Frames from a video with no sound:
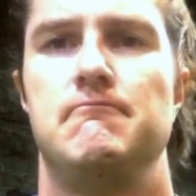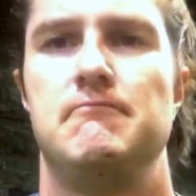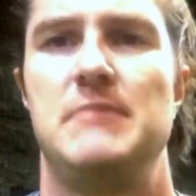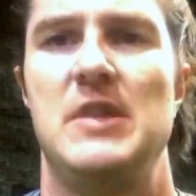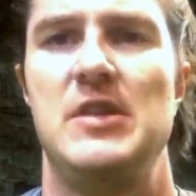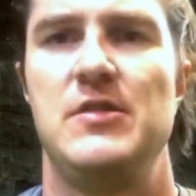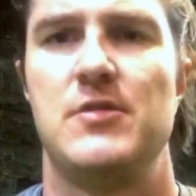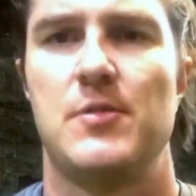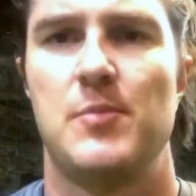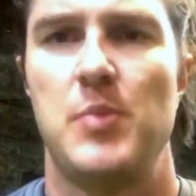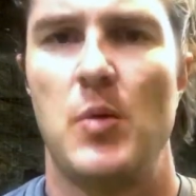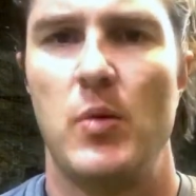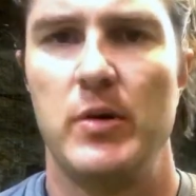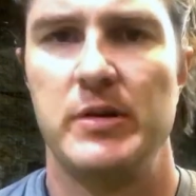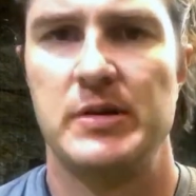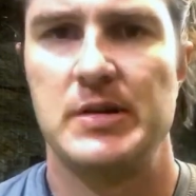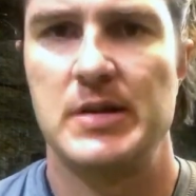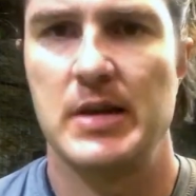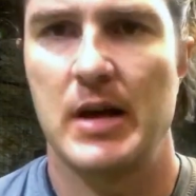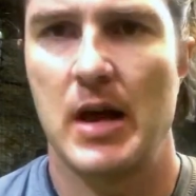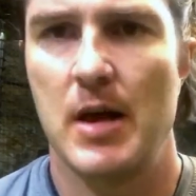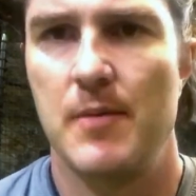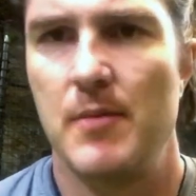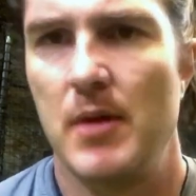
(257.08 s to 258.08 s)
these are points
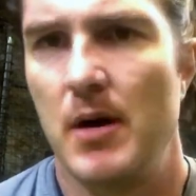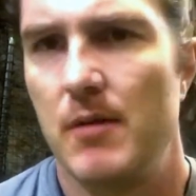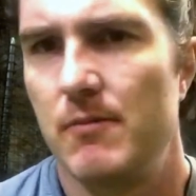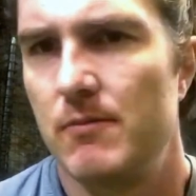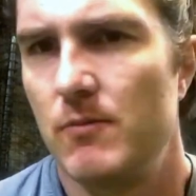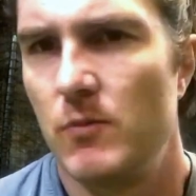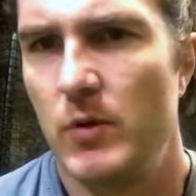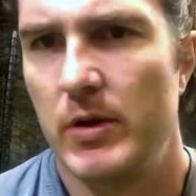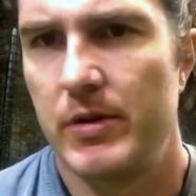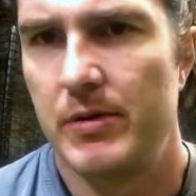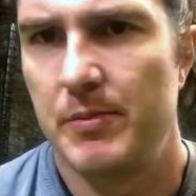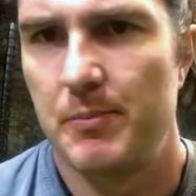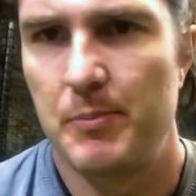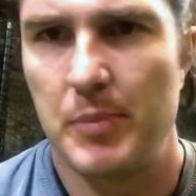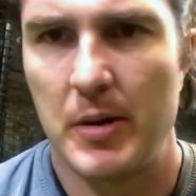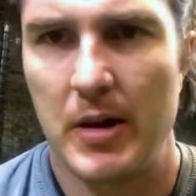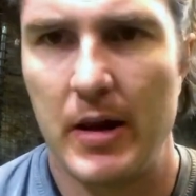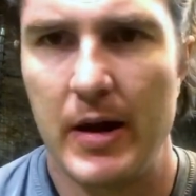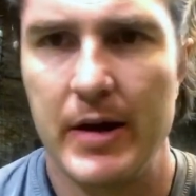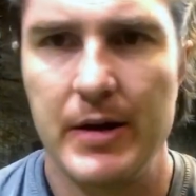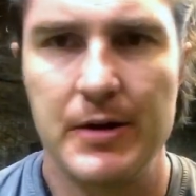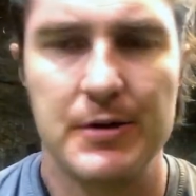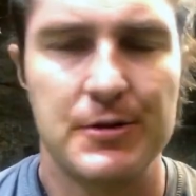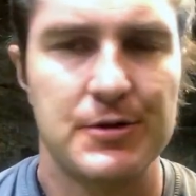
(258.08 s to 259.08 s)
that come up with
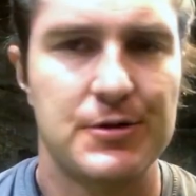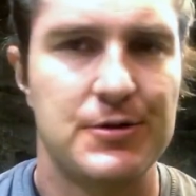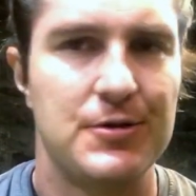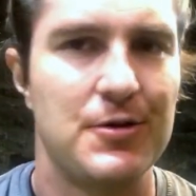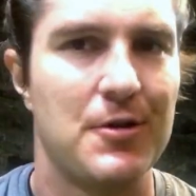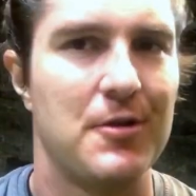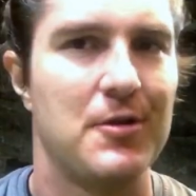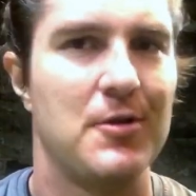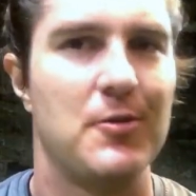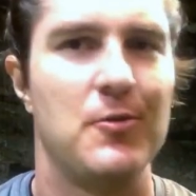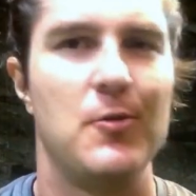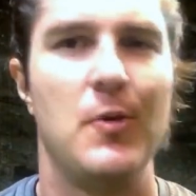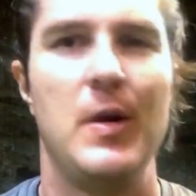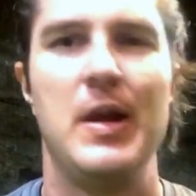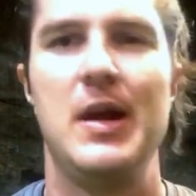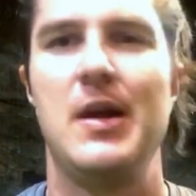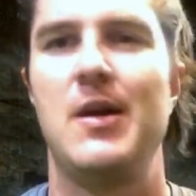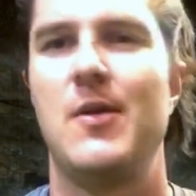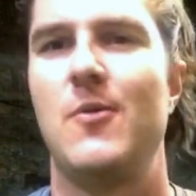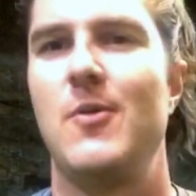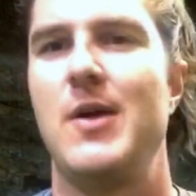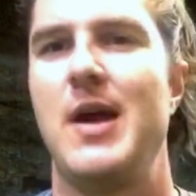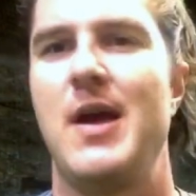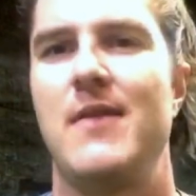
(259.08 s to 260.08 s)
players during the
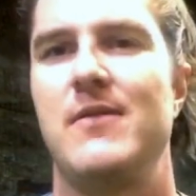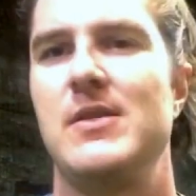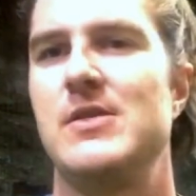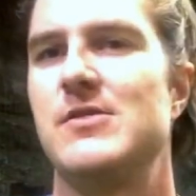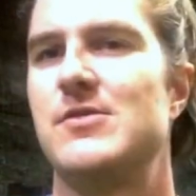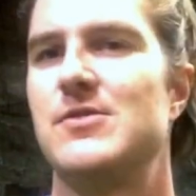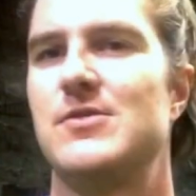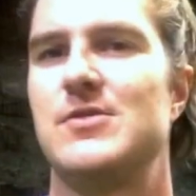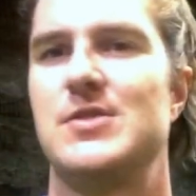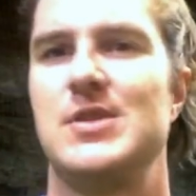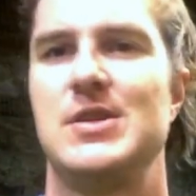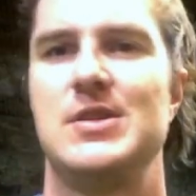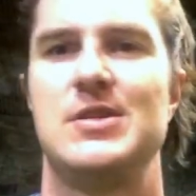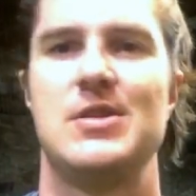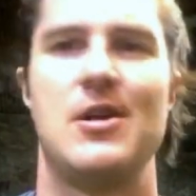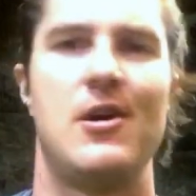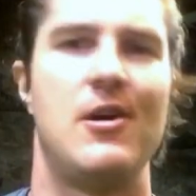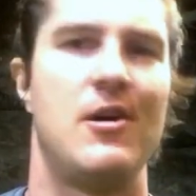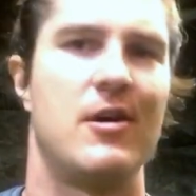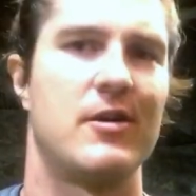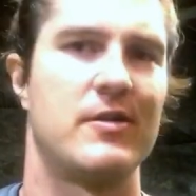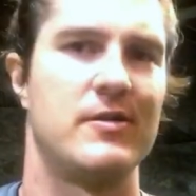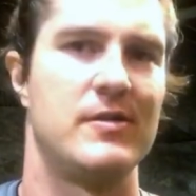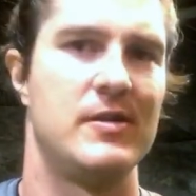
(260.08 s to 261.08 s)
week. We have interesting
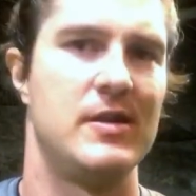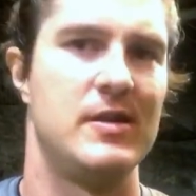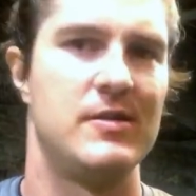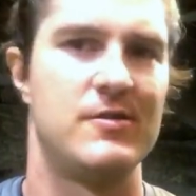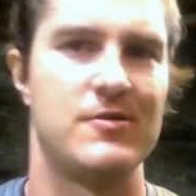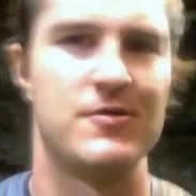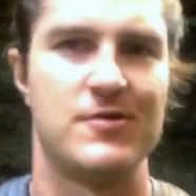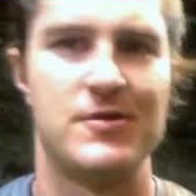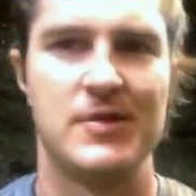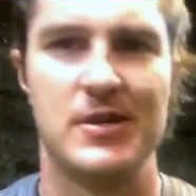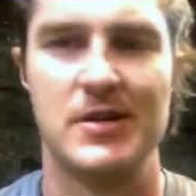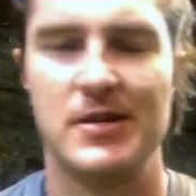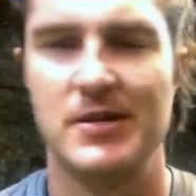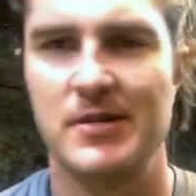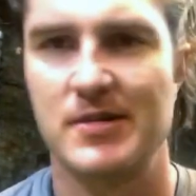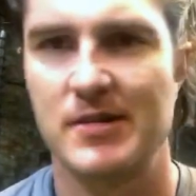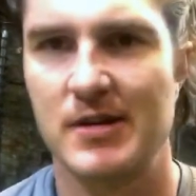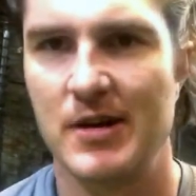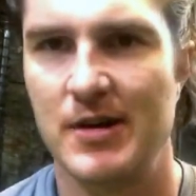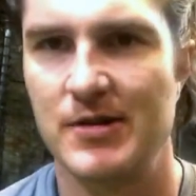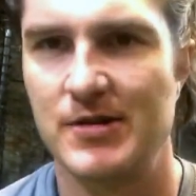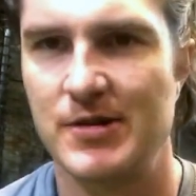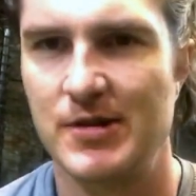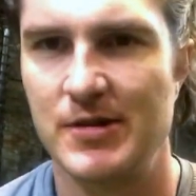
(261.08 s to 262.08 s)
talks and interesting
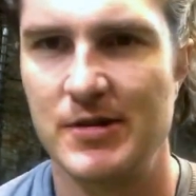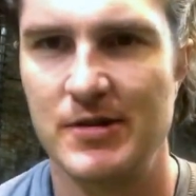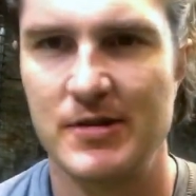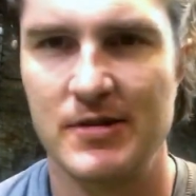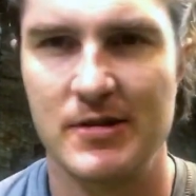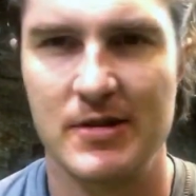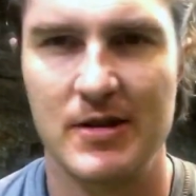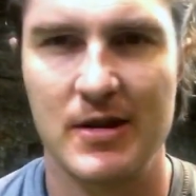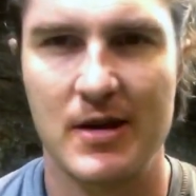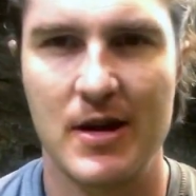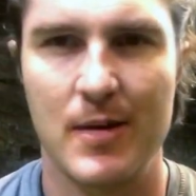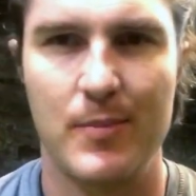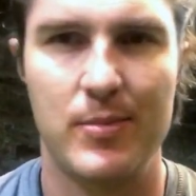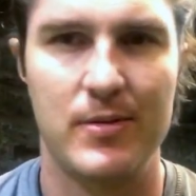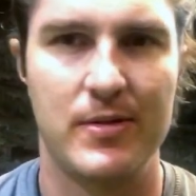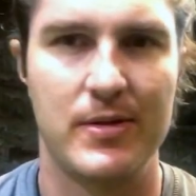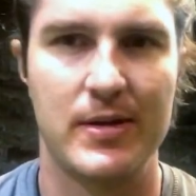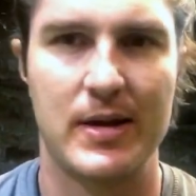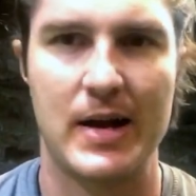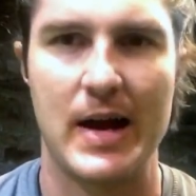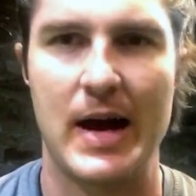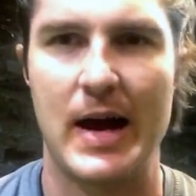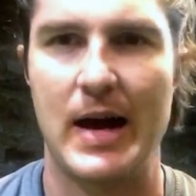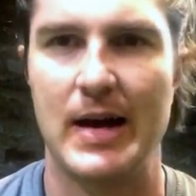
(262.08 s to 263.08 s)
discussions, and a couple of
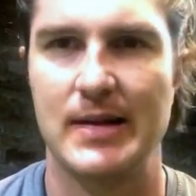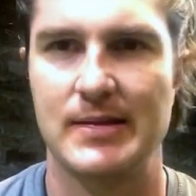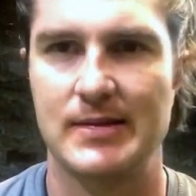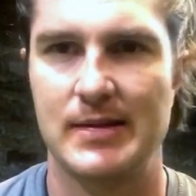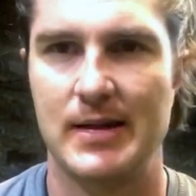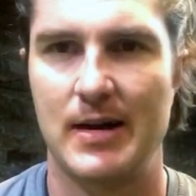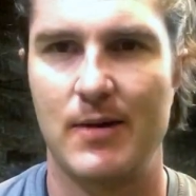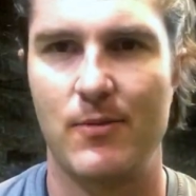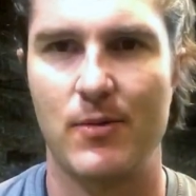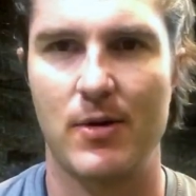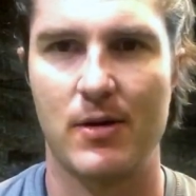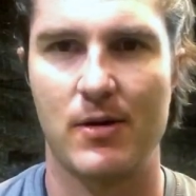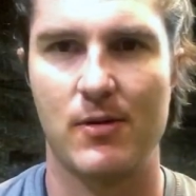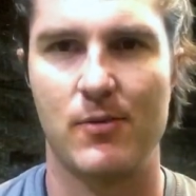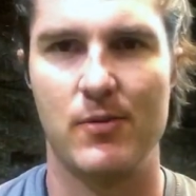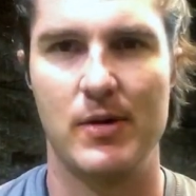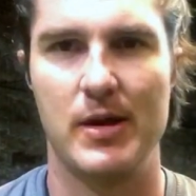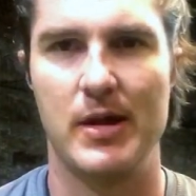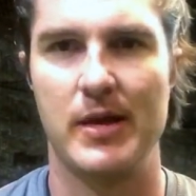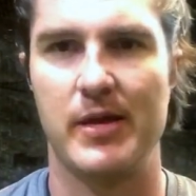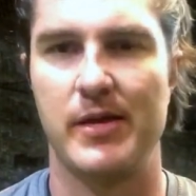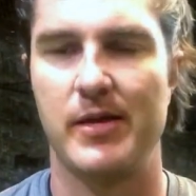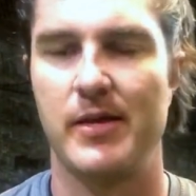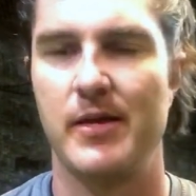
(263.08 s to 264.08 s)
the guys that I work
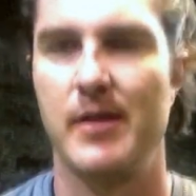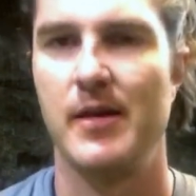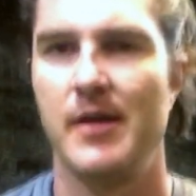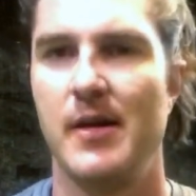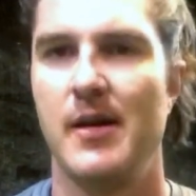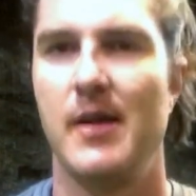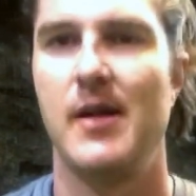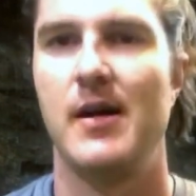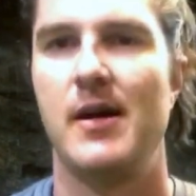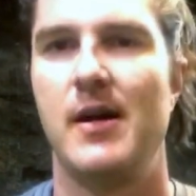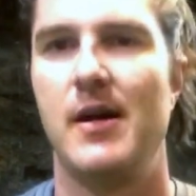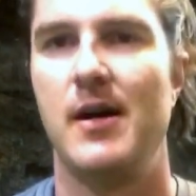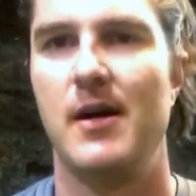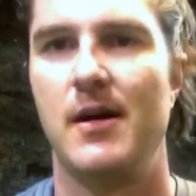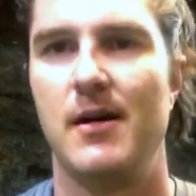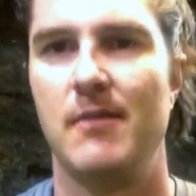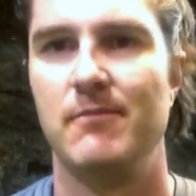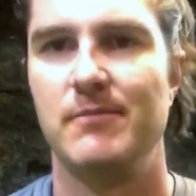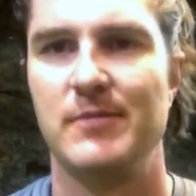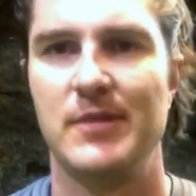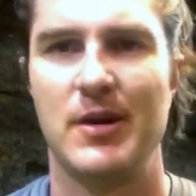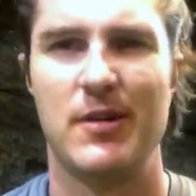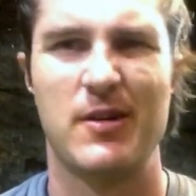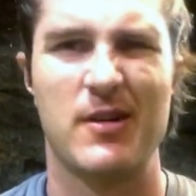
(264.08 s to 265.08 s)
with,
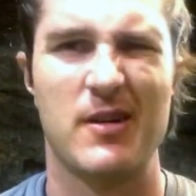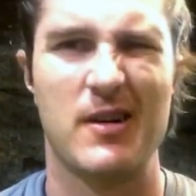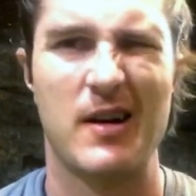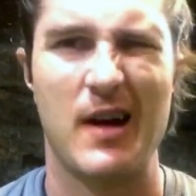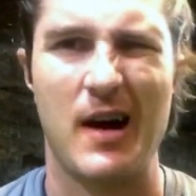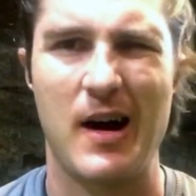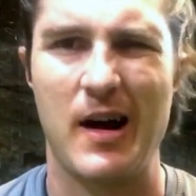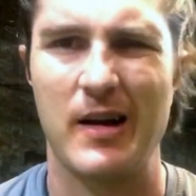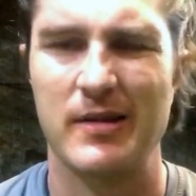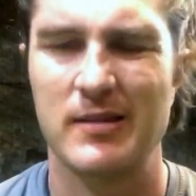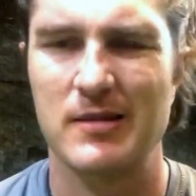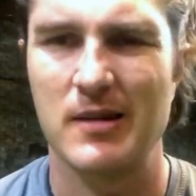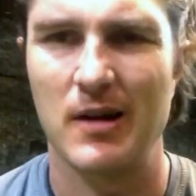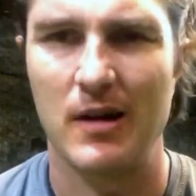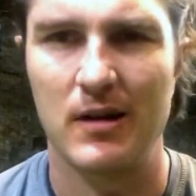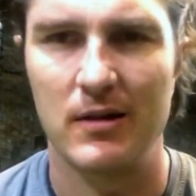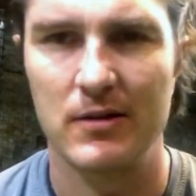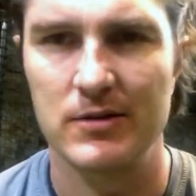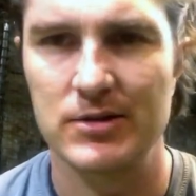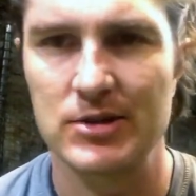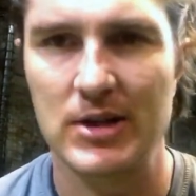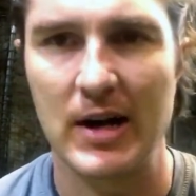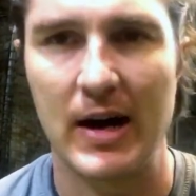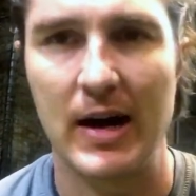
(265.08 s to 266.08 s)
younger guys,
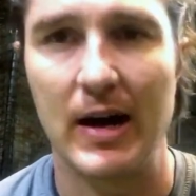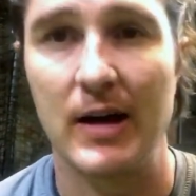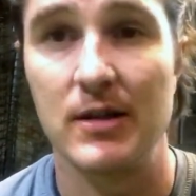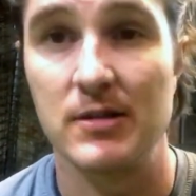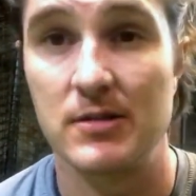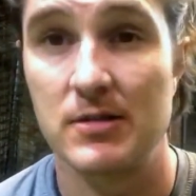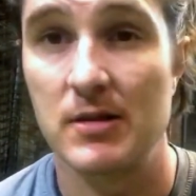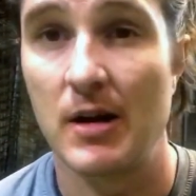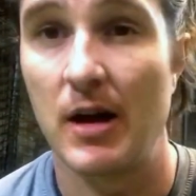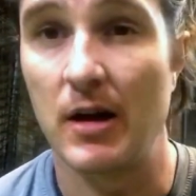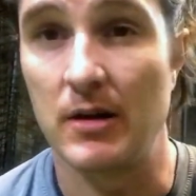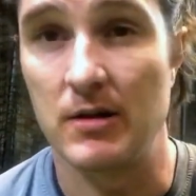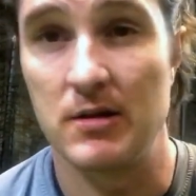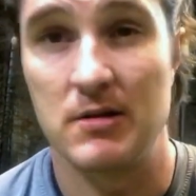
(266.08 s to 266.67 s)
college guys,